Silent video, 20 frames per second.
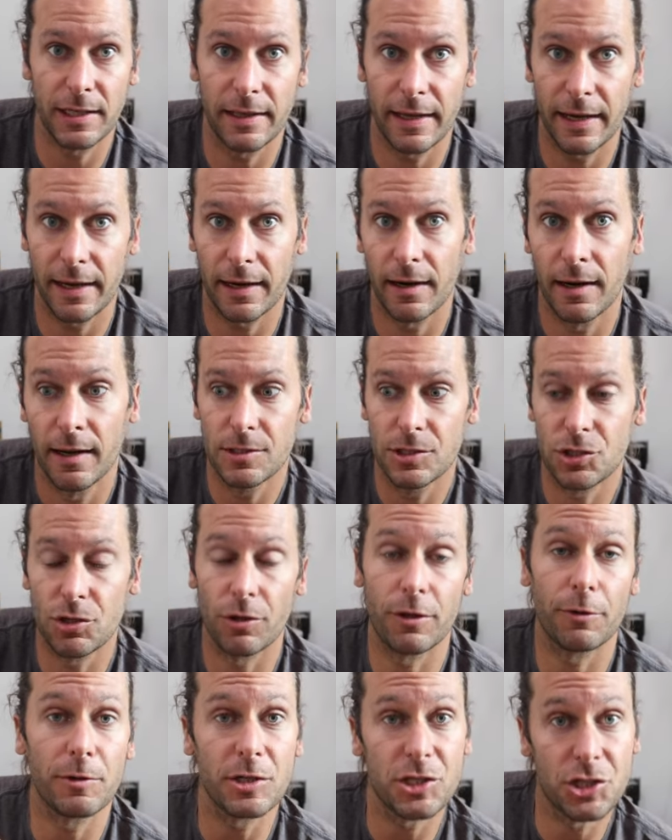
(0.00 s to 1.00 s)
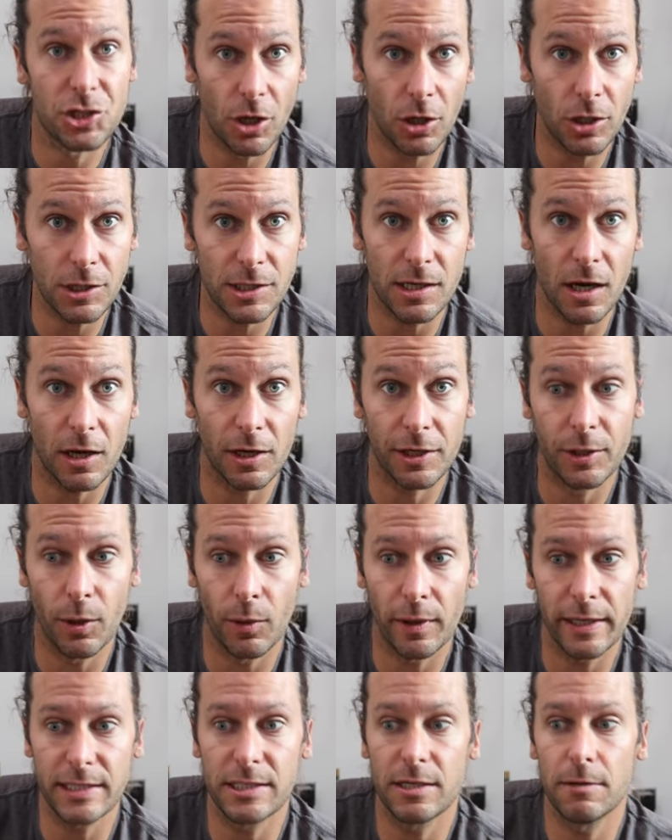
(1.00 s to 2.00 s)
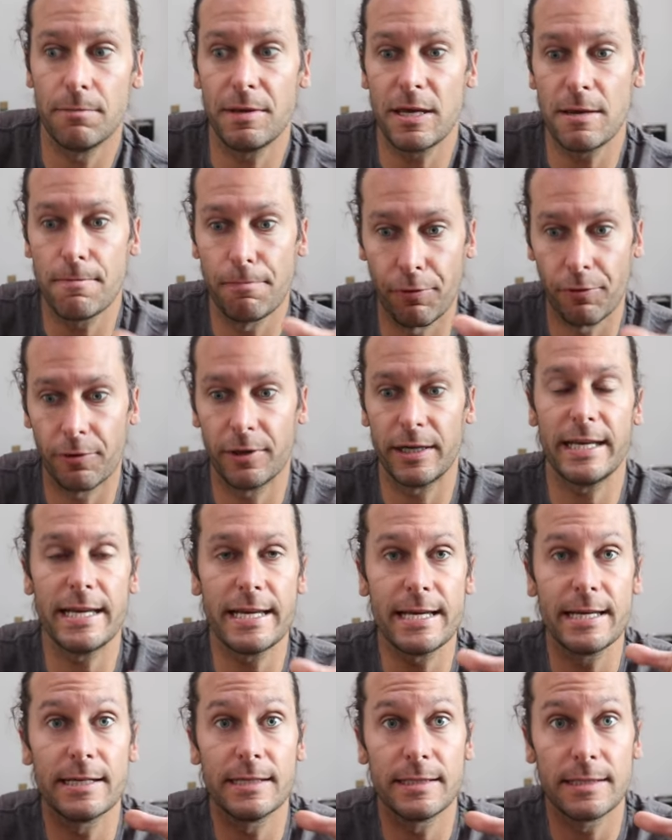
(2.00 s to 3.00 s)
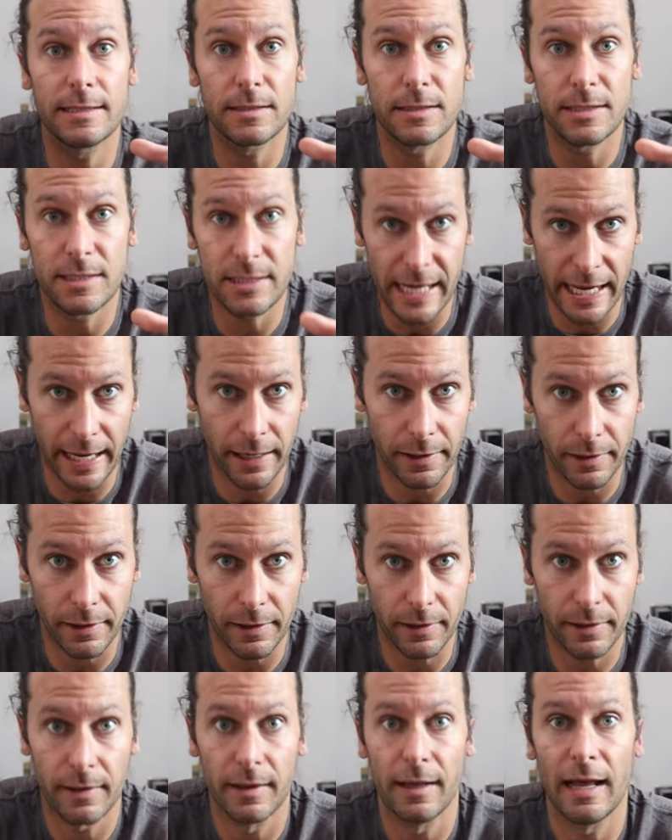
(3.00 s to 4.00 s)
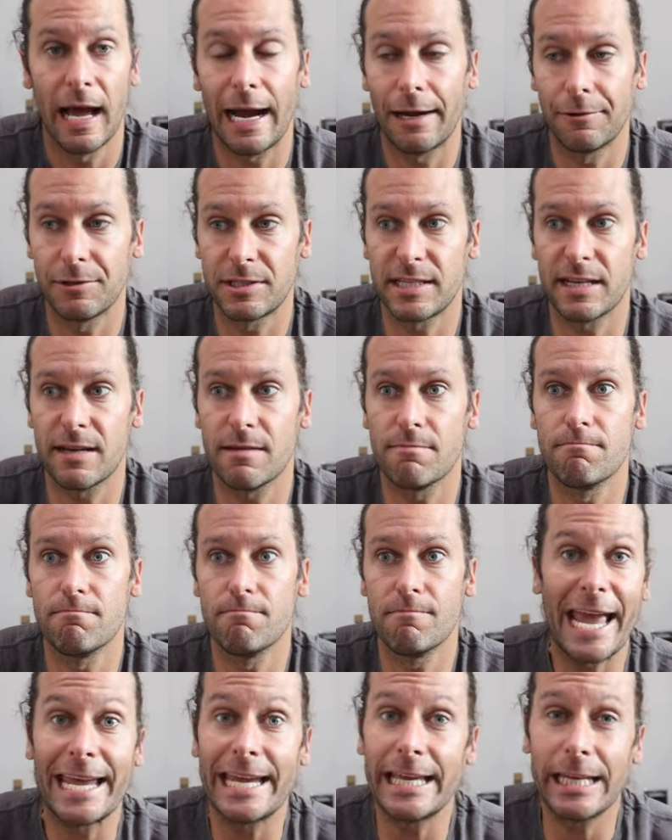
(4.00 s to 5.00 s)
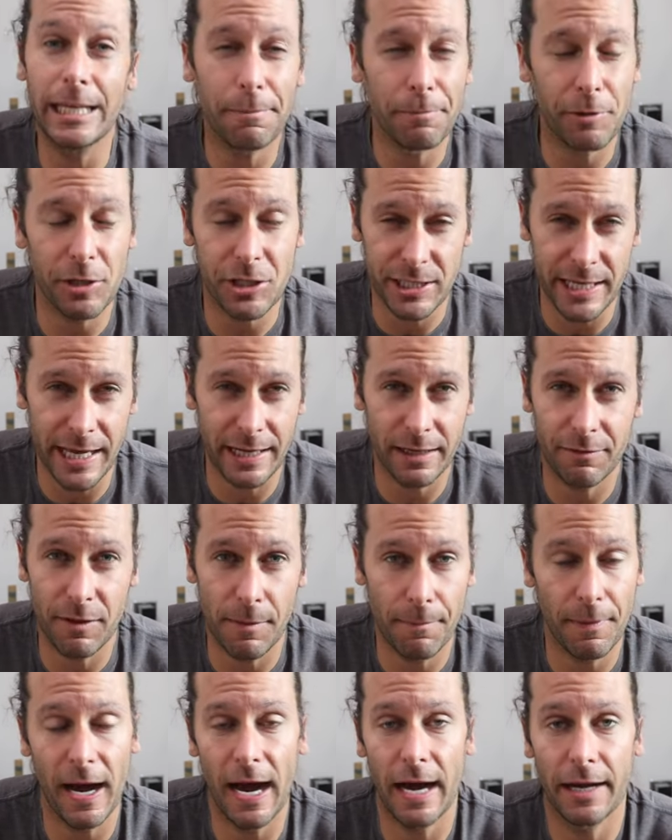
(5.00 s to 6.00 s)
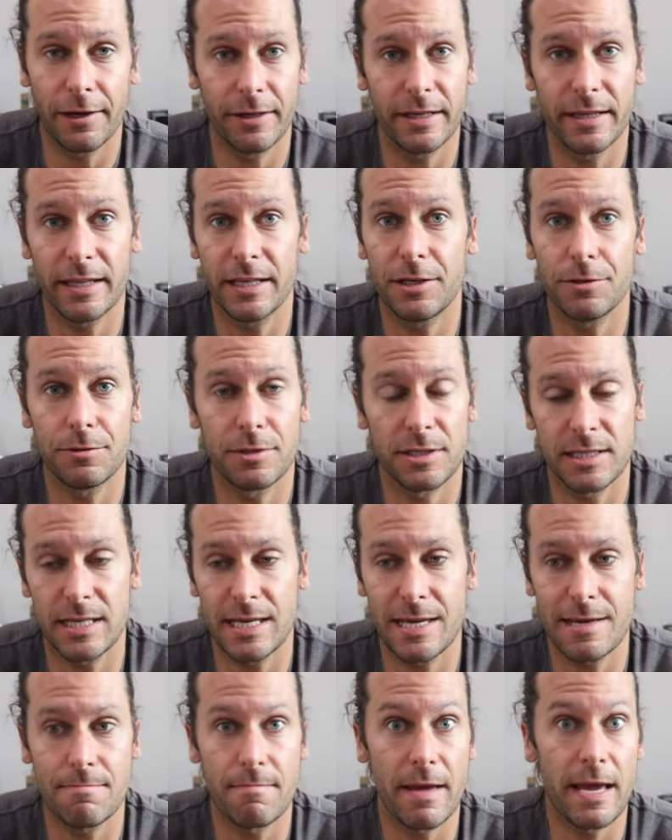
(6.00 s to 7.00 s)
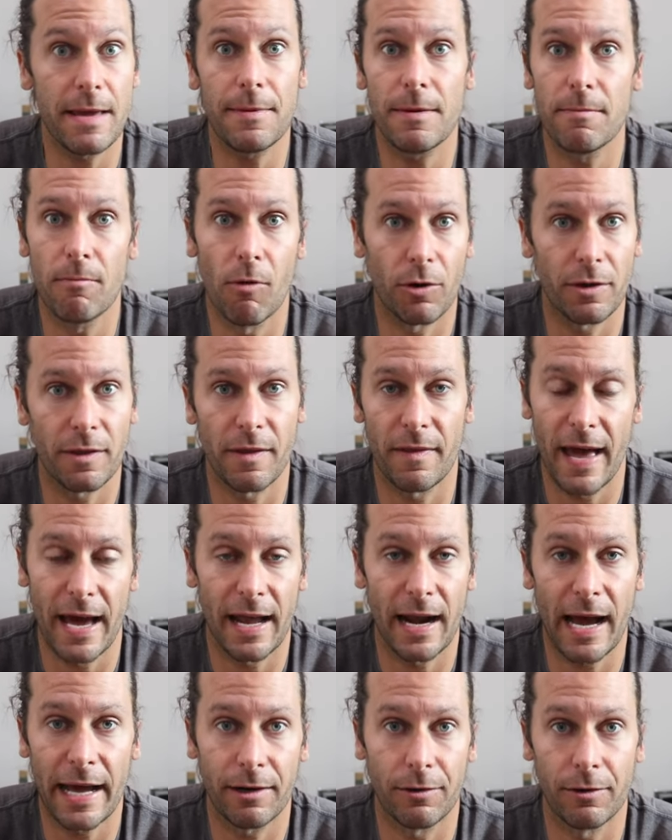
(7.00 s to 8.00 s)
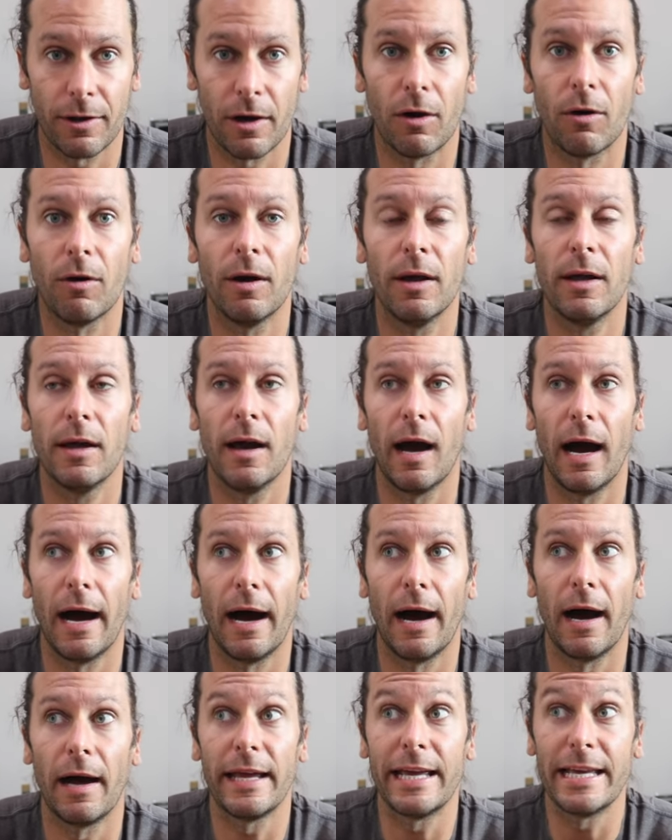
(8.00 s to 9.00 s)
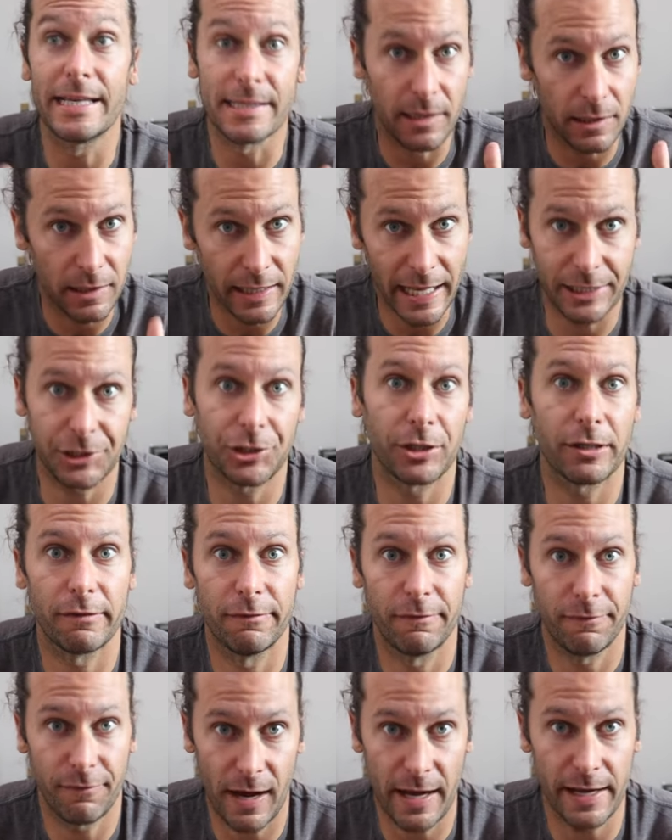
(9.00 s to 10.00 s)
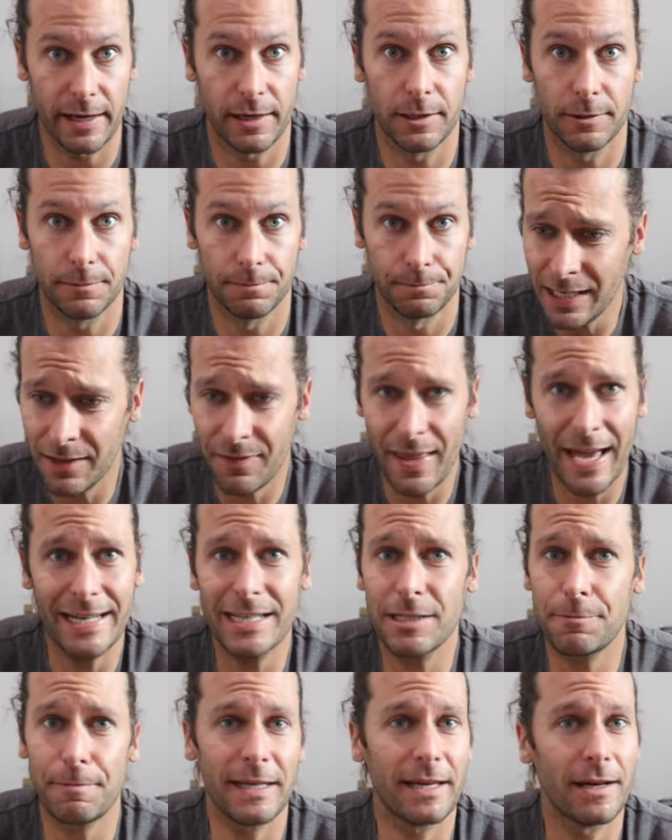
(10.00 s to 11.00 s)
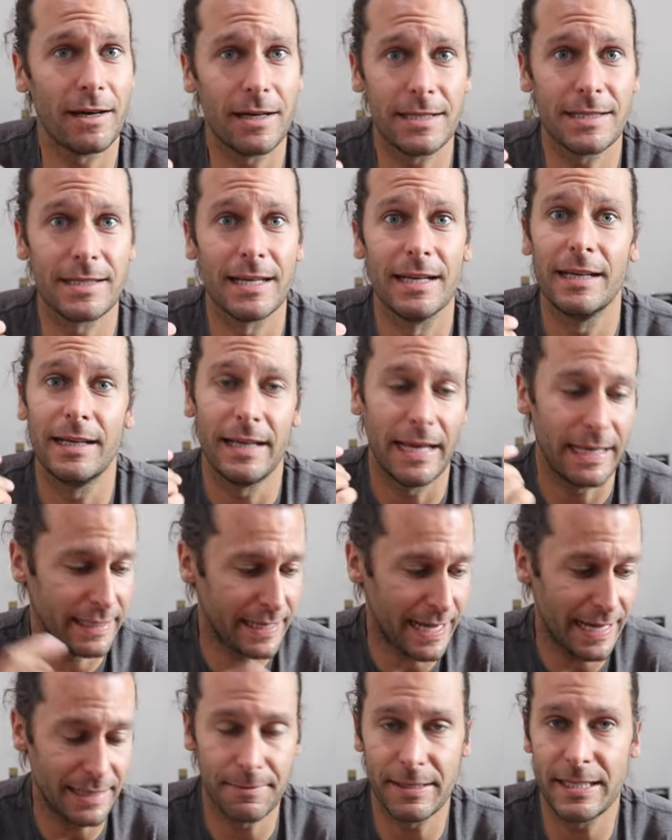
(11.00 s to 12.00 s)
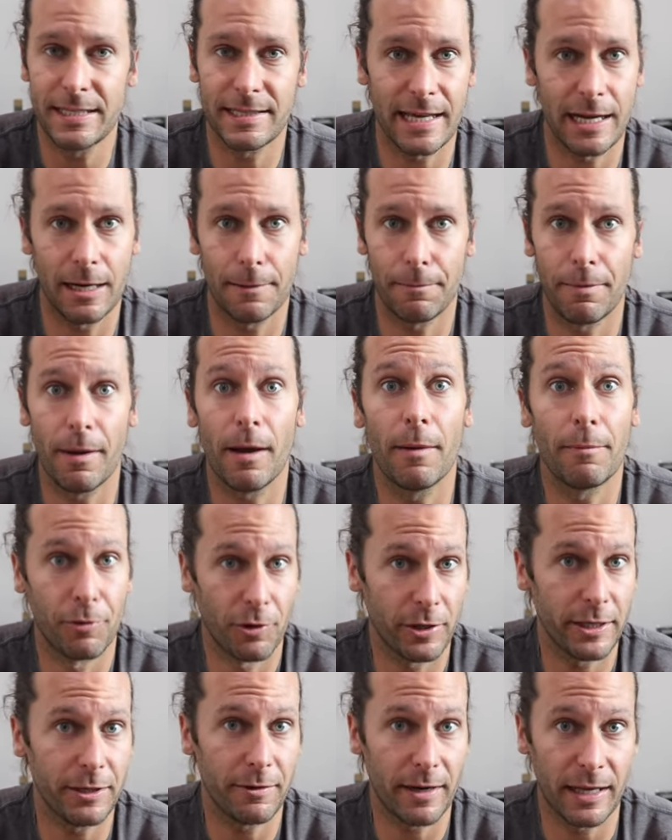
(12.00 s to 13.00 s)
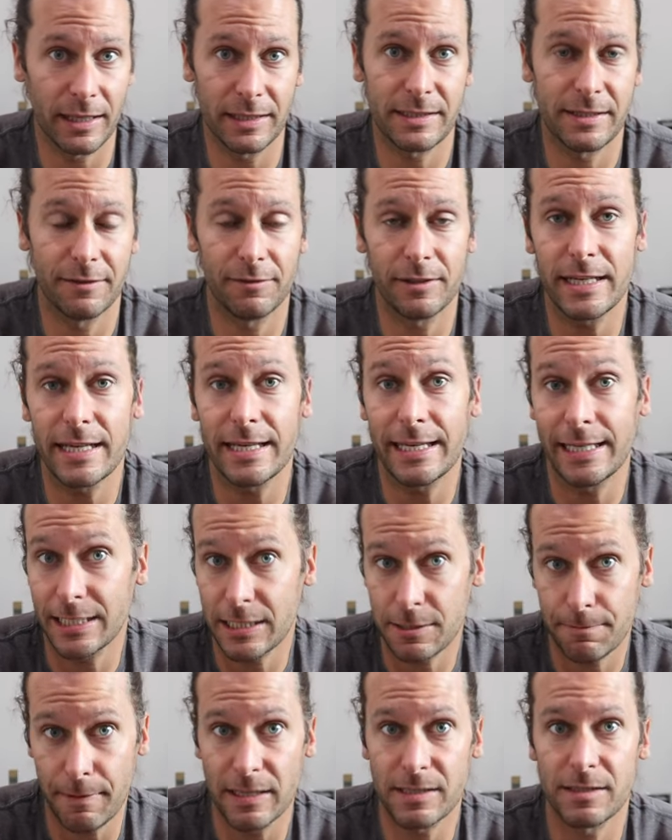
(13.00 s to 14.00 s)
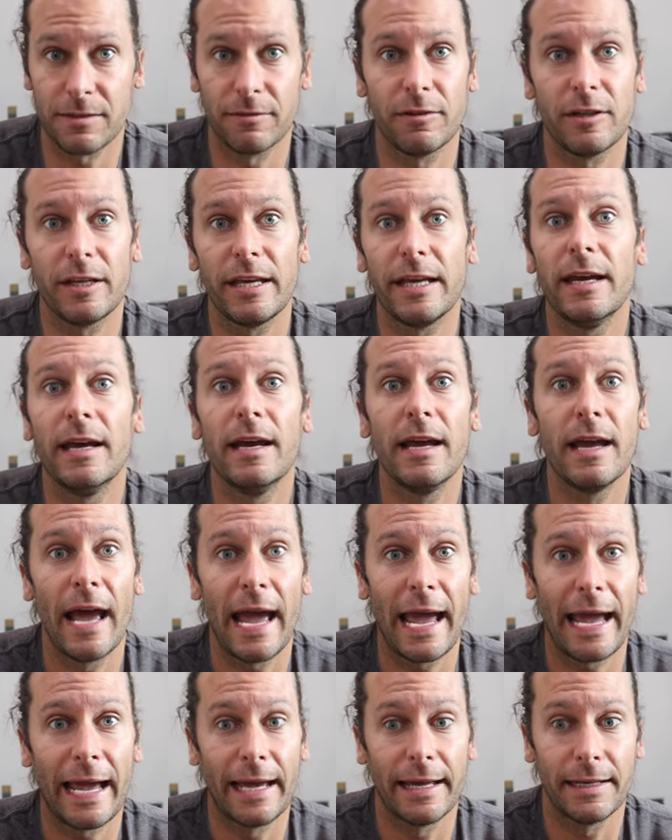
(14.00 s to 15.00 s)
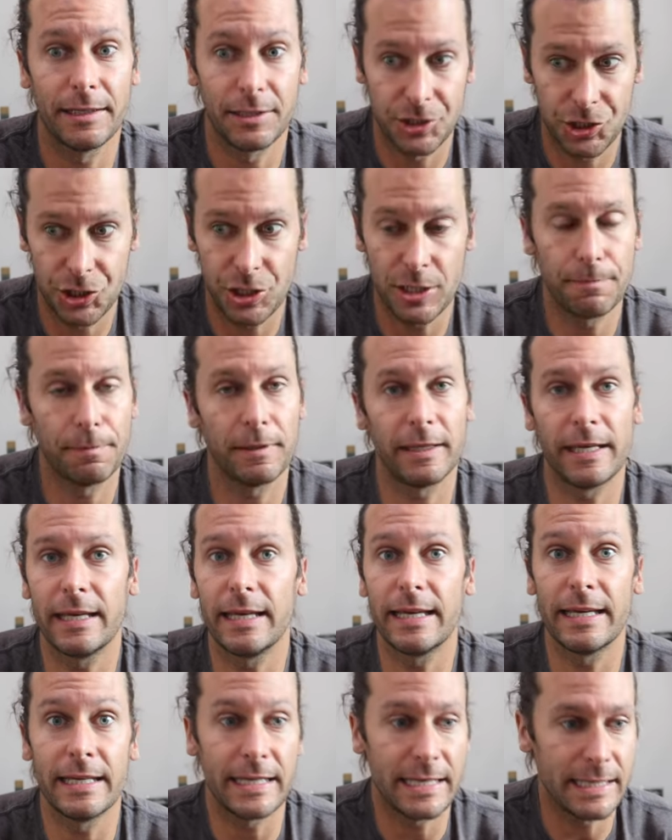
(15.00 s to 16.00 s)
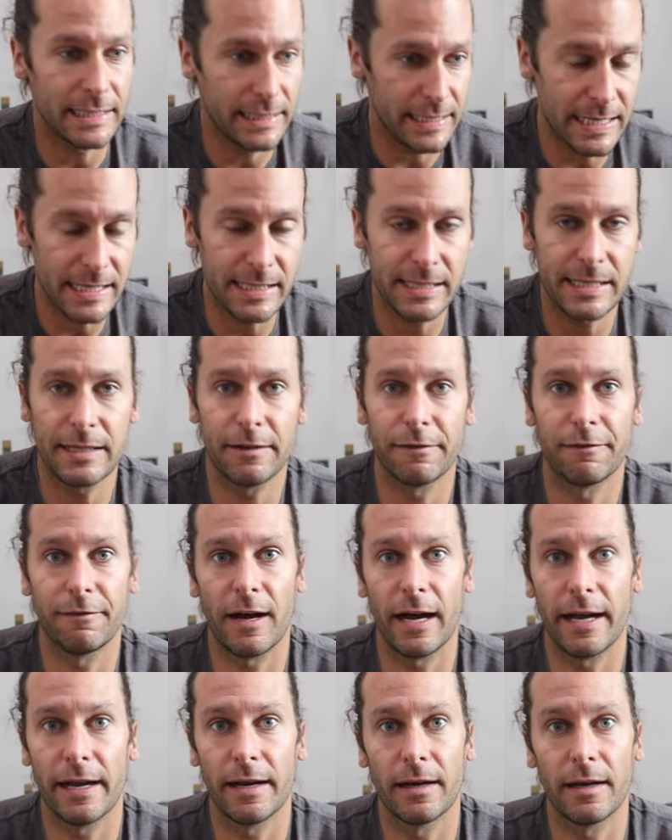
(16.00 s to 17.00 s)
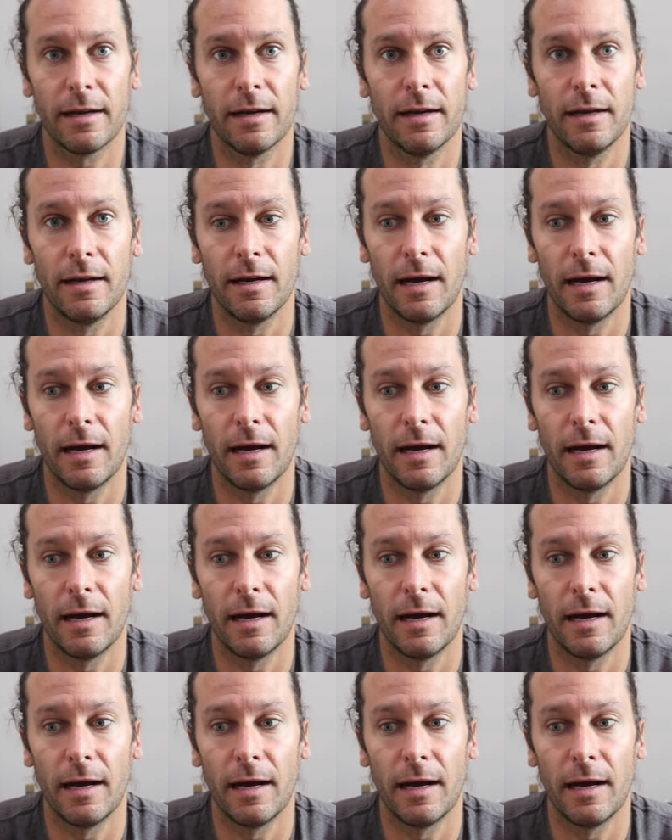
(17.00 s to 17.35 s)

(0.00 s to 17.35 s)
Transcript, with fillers: in there. So the results are going to be pretty standard. I would say 80% of the pottery that you see, maybe more than that, I don't know, uh, is electric fired. And that is because it can be set up pretty relatively inexpensively and cheaply. It is easy to fire.